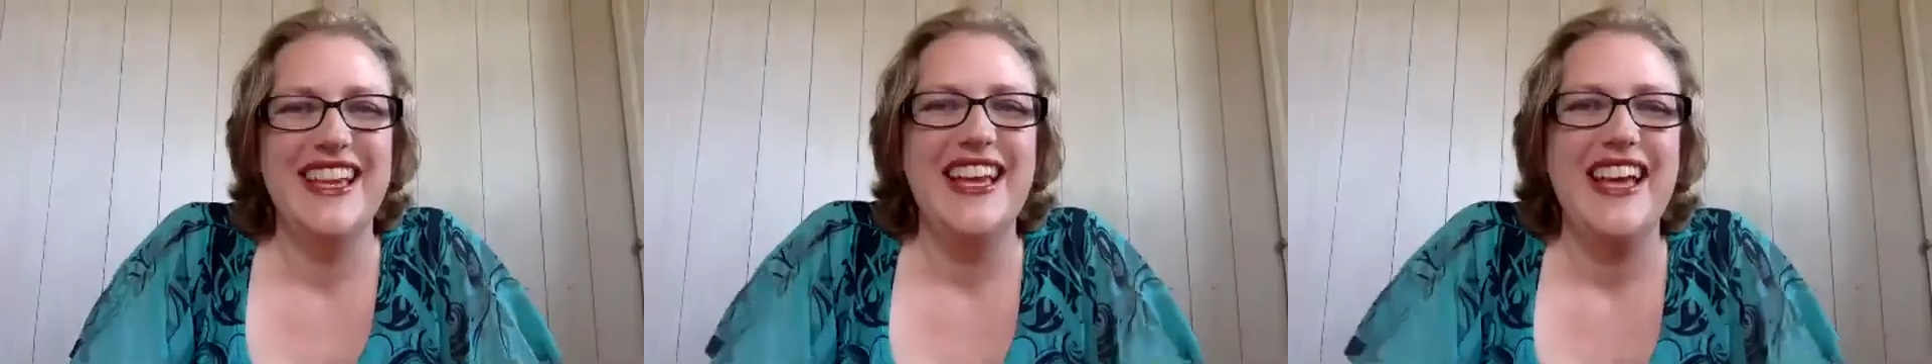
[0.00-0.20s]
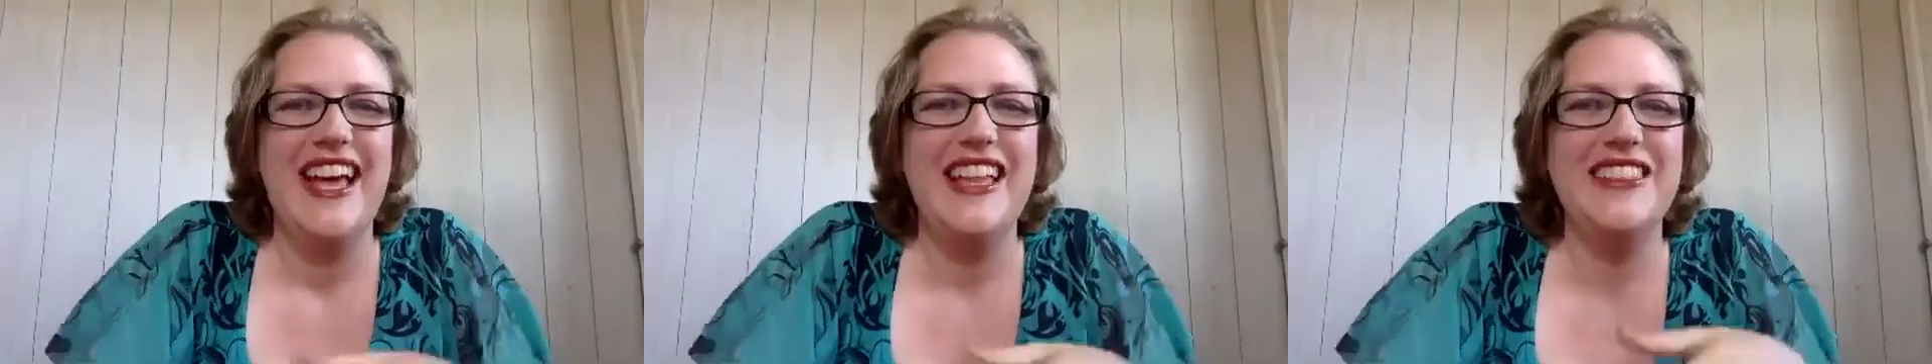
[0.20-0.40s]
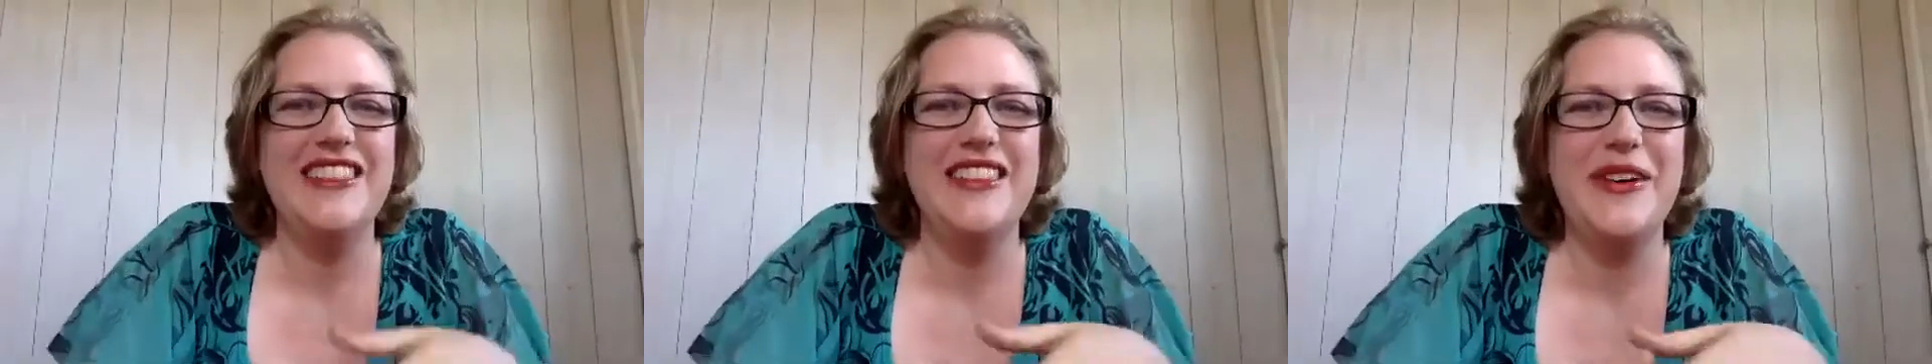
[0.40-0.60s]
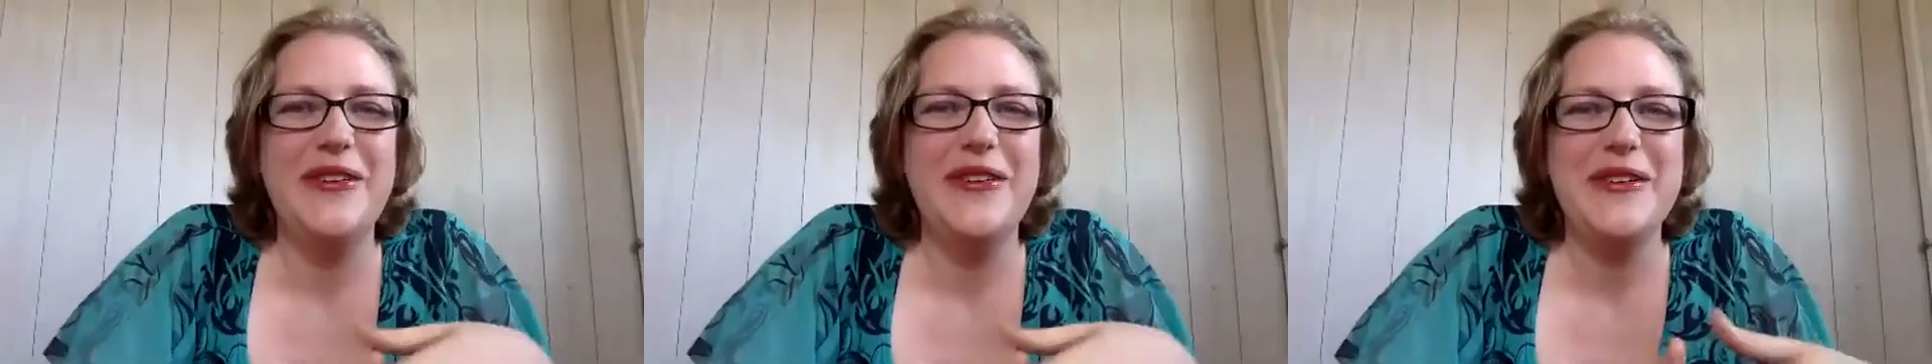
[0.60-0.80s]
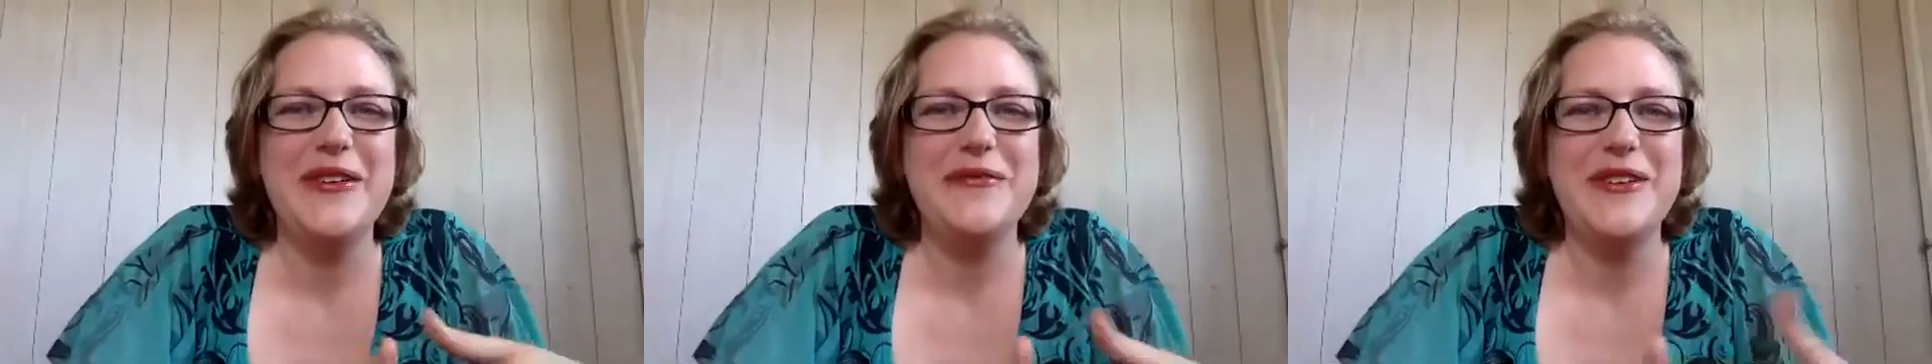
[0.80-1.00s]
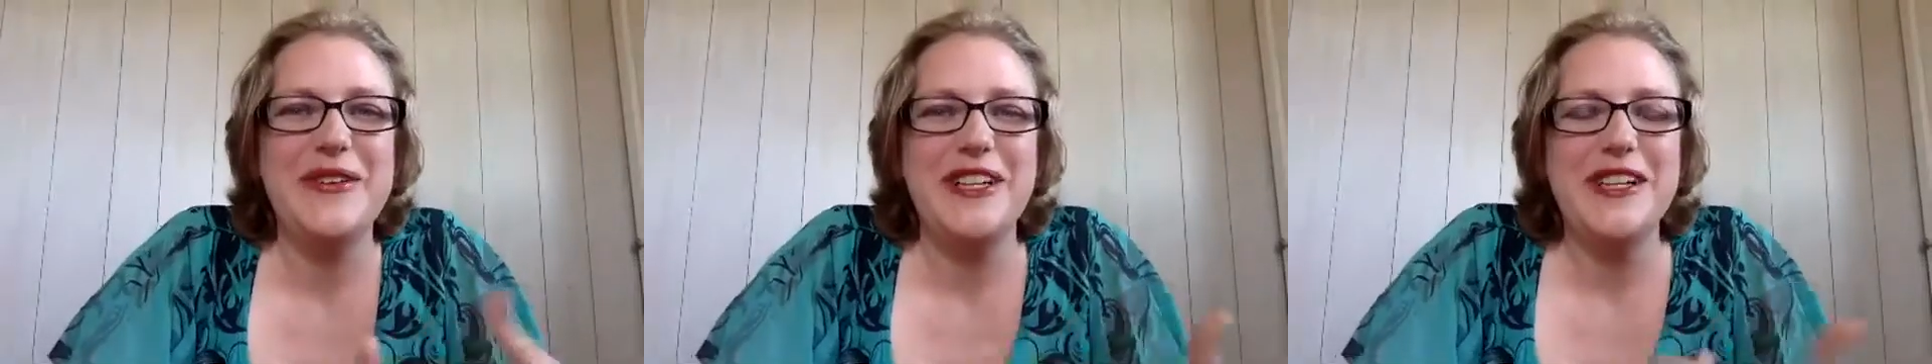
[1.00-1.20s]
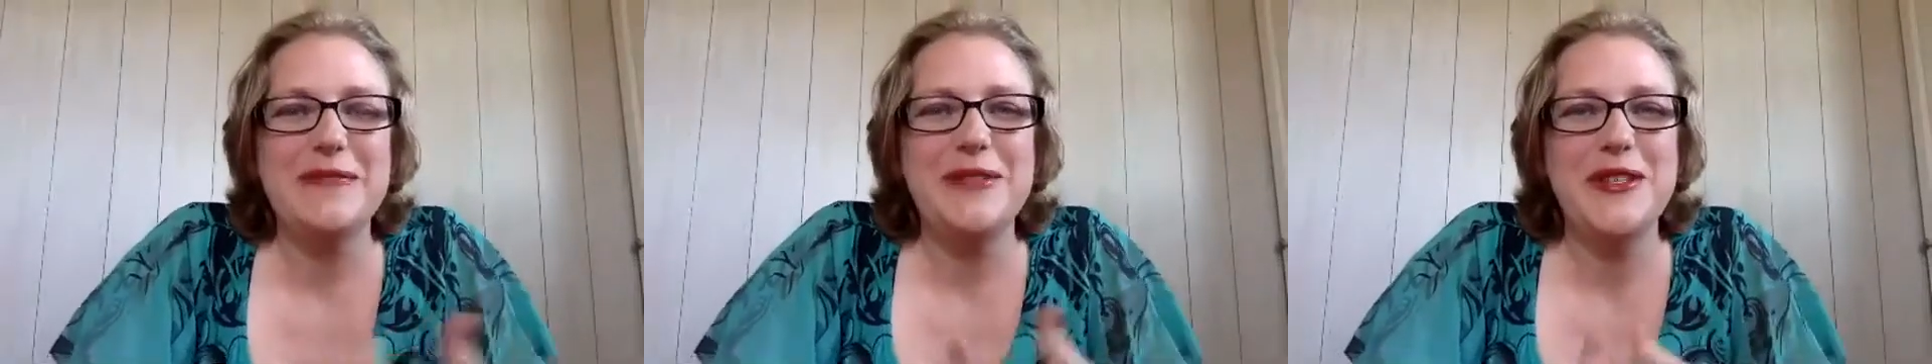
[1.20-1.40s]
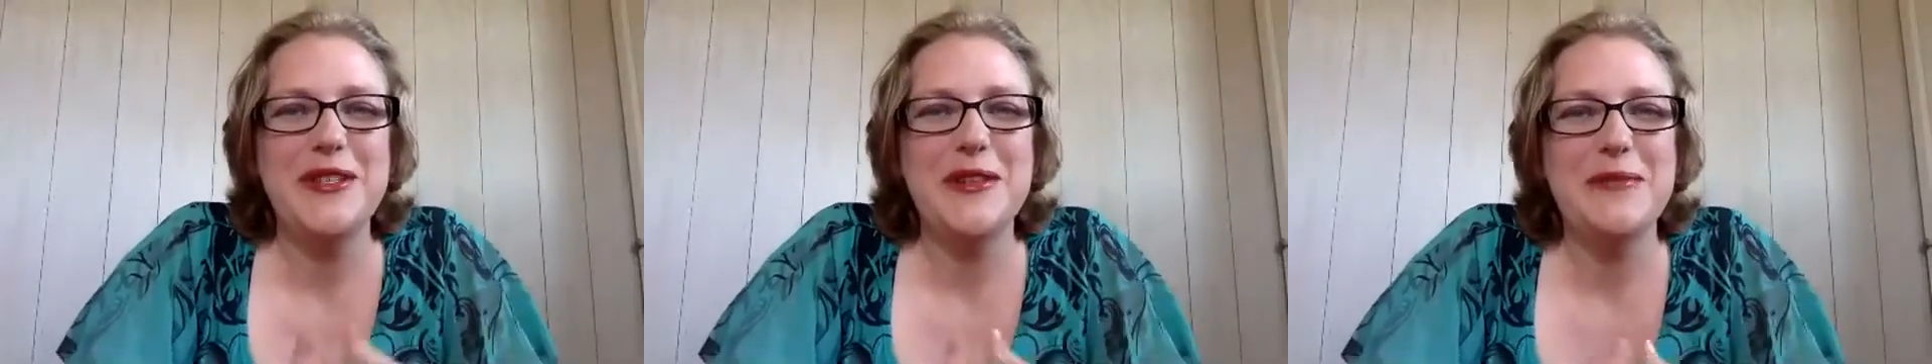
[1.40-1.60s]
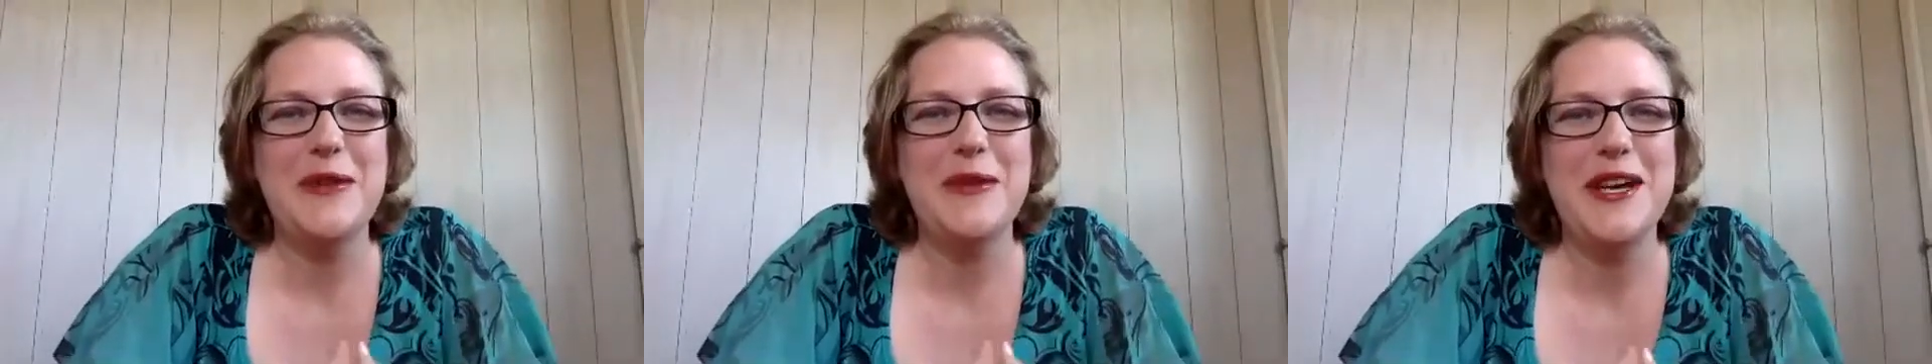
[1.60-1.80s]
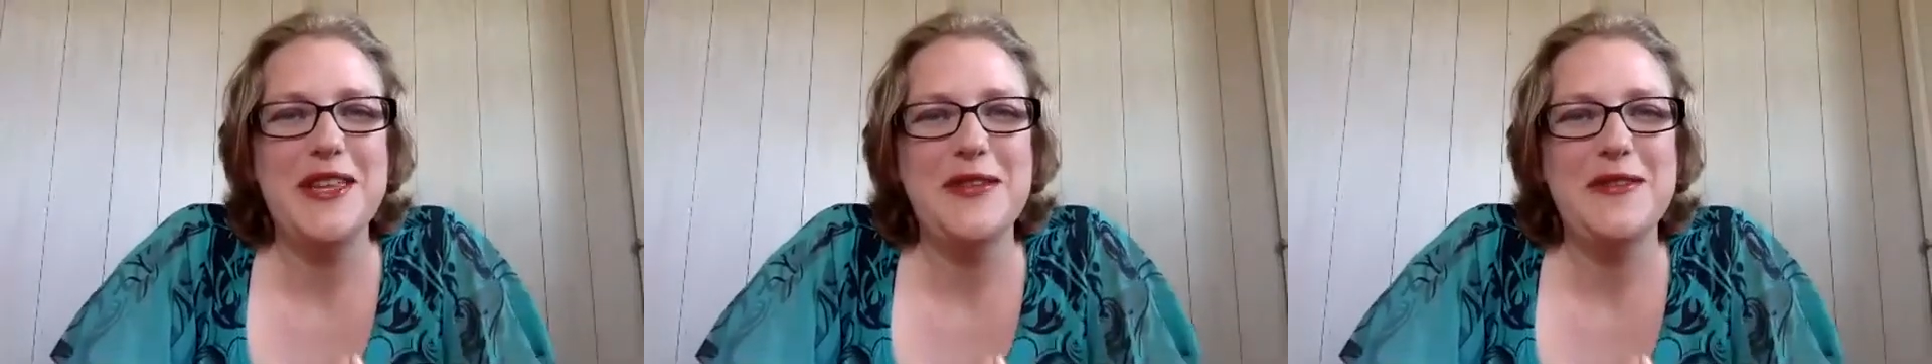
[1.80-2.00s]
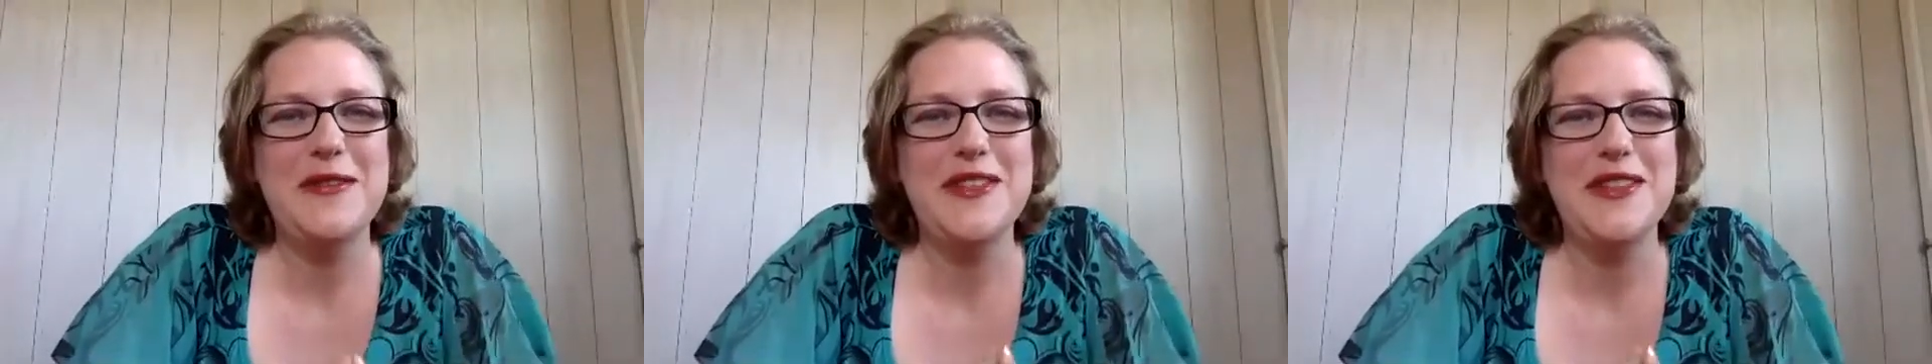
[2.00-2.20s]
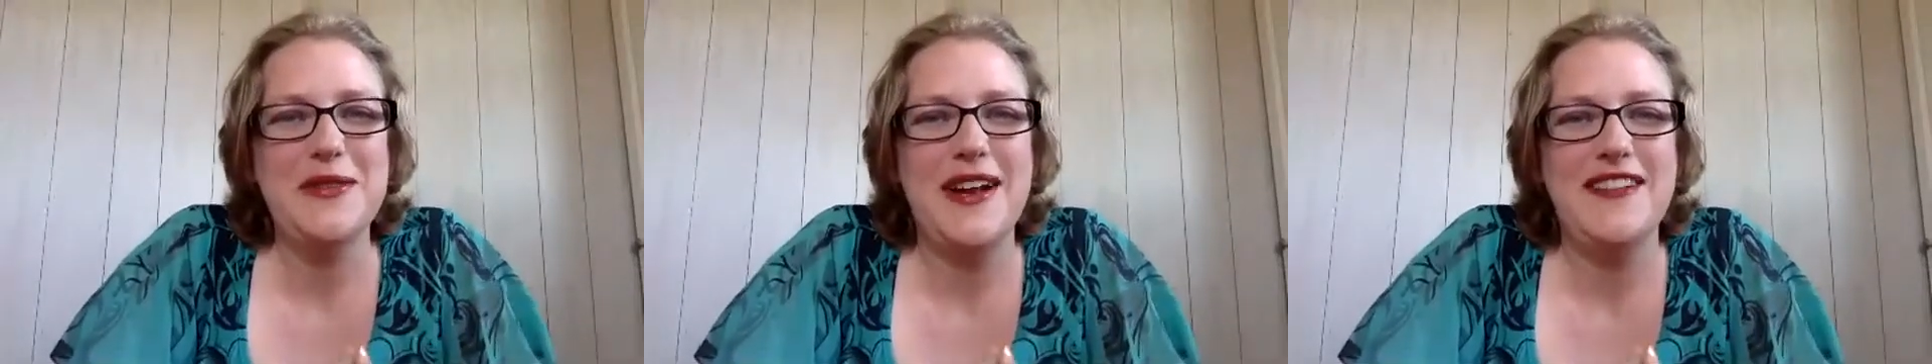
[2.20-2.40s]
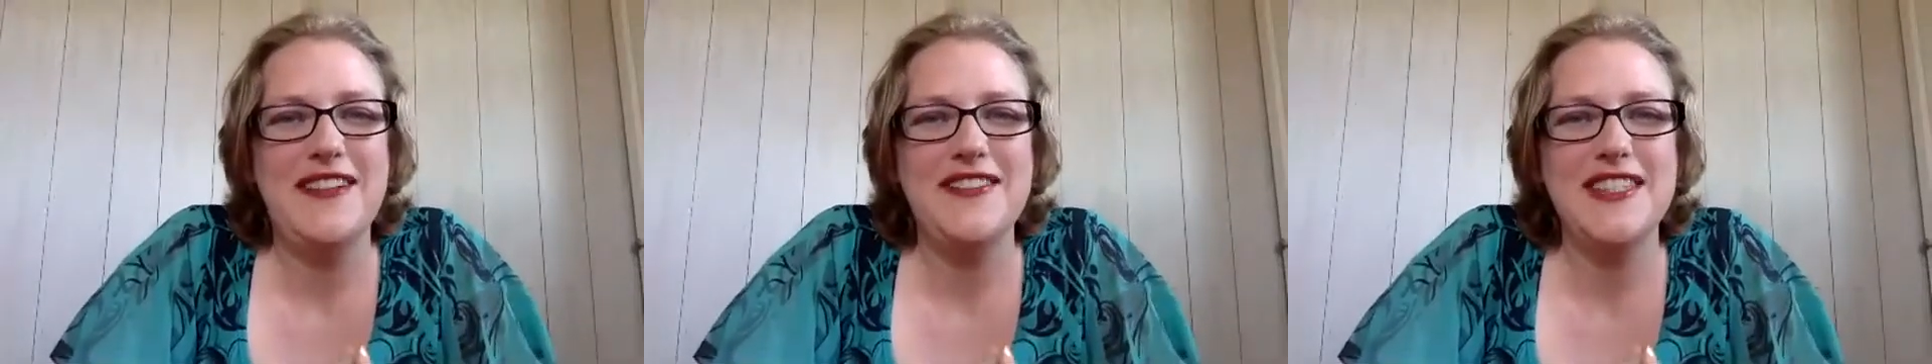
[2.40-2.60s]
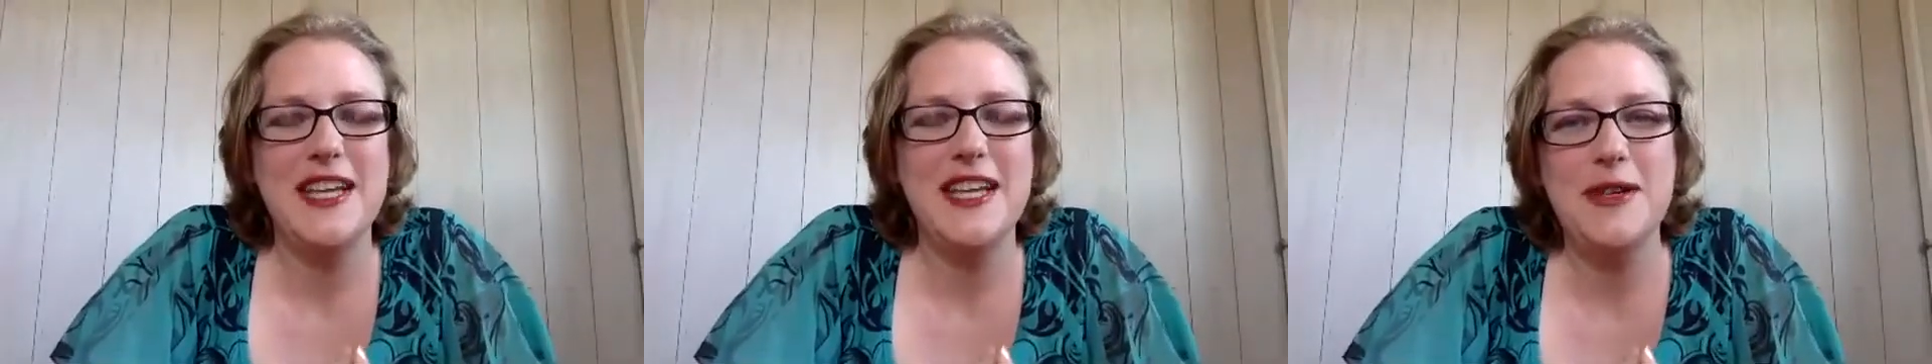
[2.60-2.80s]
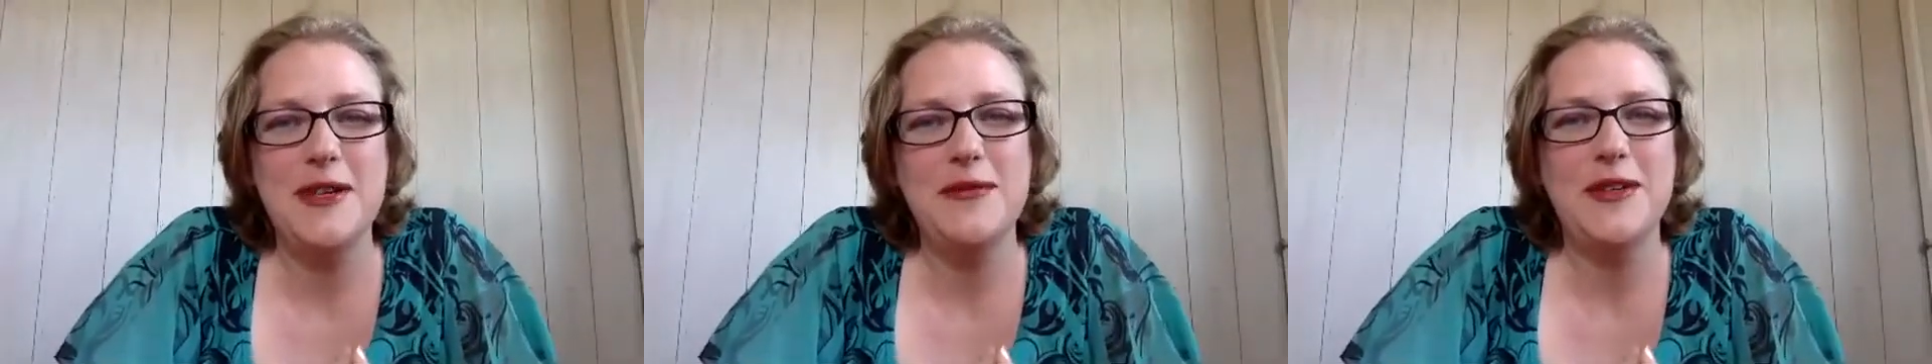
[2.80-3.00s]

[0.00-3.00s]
Hello and welcome to the Breakthrough and Thrive Summit,